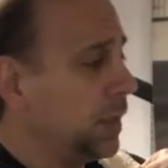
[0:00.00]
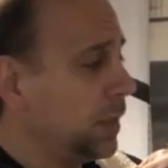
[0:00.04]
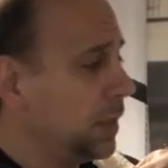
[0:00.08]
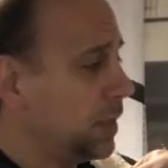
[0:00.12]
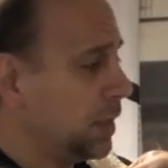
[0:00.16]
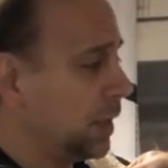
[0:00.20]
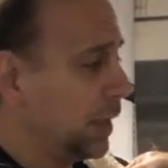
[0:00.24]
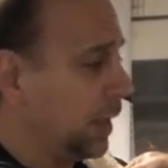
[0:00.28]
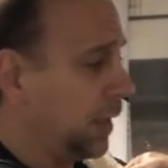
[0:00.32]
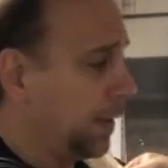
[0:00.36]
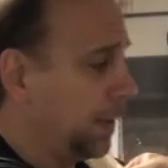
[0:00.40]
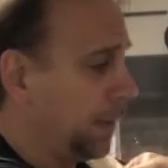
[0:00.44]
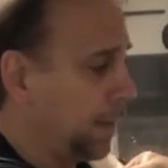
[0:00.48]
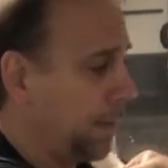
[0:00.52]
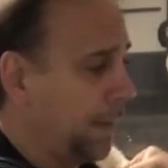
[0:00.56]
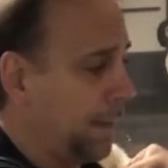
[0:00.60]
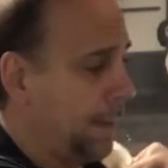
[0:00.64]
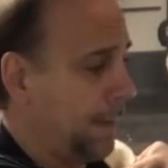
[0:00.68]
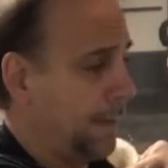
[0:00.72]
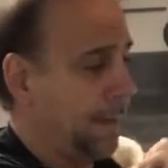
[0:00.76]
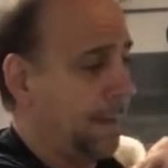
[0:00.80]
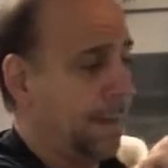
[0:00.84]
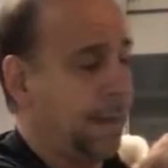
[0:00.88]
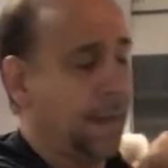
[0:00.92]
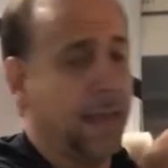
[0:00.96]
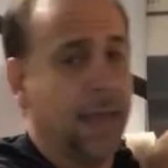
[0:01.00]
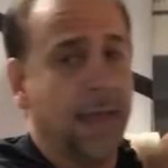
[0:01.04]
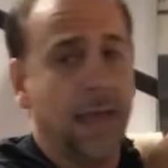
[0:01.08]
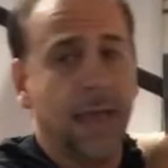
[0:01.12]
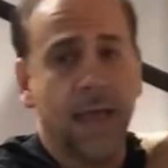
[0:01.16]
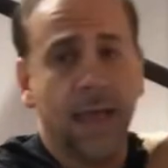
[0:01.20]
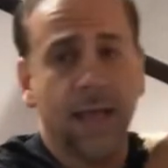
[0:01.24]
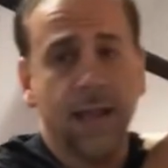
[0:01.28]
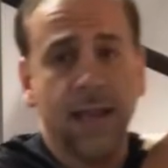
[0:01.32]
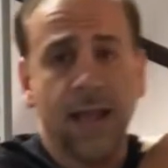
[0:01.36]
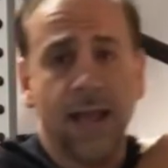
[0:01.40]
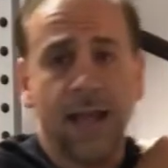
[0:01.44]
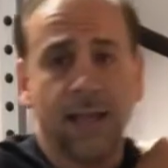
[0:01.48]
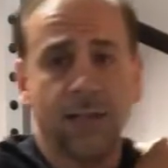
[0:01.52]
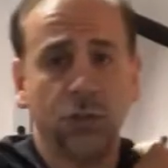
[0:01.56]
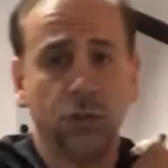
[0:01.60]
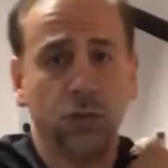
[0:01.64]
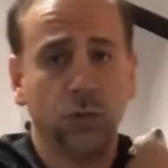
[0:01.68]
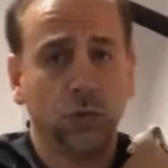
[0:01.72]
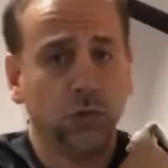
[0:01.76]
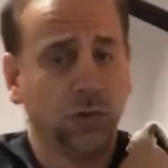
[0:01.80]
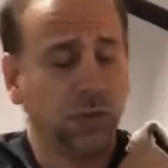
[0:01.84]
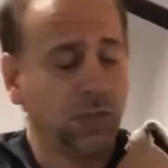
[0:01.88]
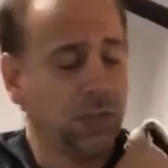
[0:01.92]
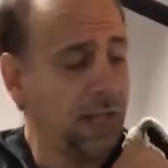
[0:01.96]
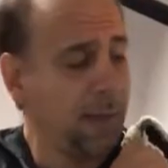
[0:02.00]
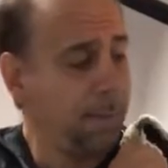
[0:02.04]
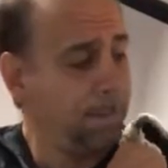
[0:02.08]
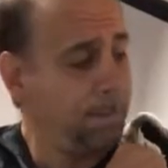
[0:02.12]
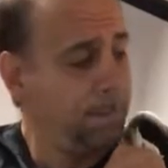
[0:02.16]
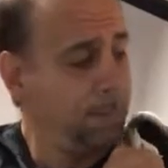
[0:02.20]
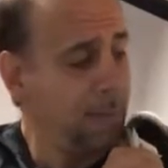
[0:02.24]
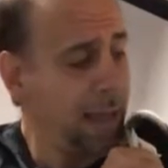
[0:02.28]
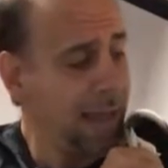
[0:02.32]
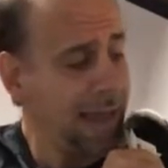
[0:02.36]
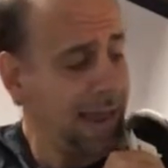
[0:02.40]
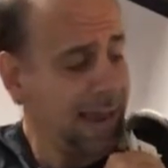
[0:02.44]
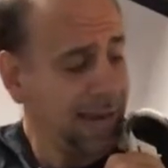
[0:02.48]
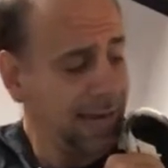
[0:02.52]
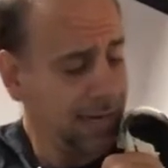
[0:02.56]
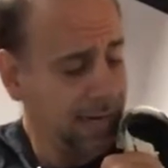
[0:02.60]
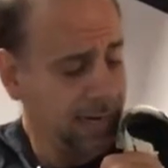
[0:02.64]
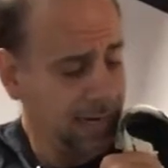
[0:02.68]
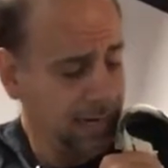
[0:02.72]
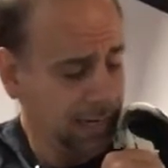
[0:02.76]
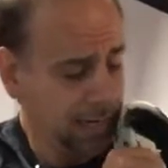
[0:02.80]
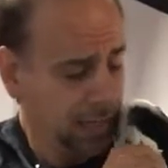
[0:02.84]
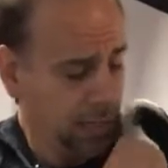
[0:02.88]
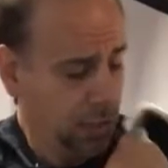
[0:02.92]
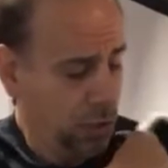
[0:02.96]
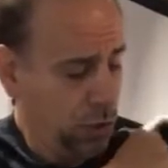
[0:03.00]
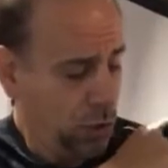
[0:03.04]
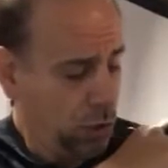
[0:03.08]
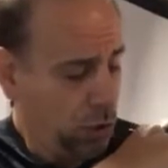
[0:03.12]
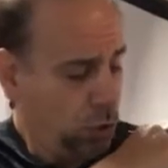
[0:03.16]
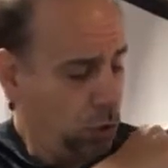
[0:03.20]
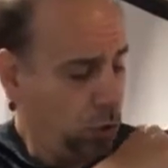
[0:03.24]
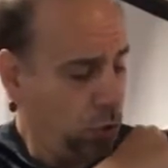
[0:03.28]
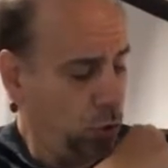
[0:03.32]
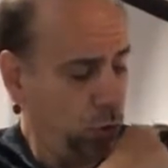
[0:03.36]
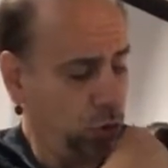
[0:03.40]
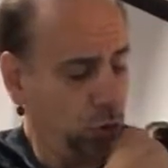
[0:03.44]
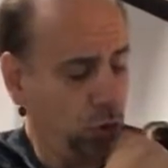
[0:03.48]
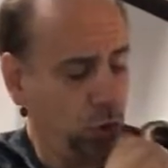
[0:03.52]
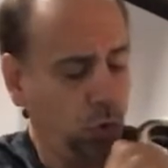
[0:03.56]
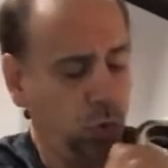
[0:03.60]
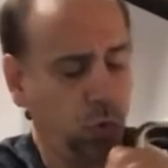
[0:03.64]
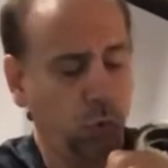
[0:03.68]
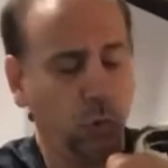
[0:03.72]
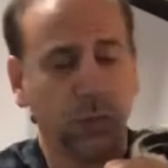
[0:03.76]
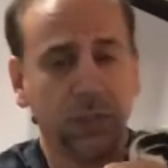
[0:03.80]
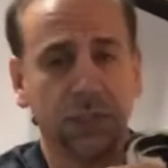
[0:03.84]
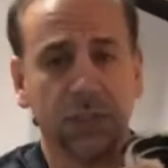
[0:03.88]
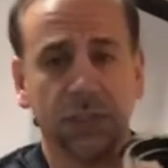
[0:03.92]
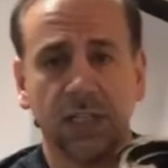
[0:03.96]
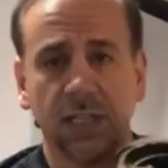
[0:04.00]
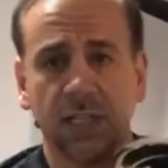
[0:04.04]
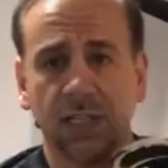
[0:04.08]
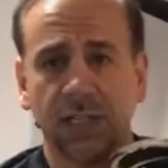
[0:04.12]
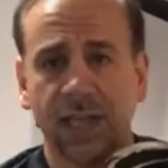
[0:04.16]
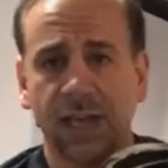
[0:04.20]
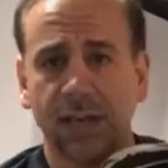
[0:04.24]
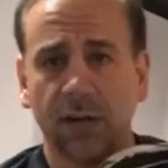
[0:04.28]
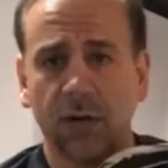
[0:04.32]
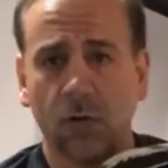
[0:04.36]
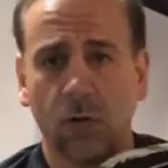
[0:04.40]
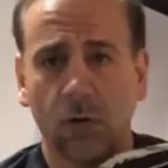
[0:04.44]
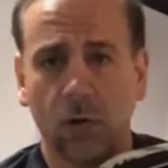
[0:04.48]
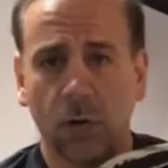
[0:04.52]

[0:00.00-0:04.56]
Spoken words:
previously. And as you step back, you're twisting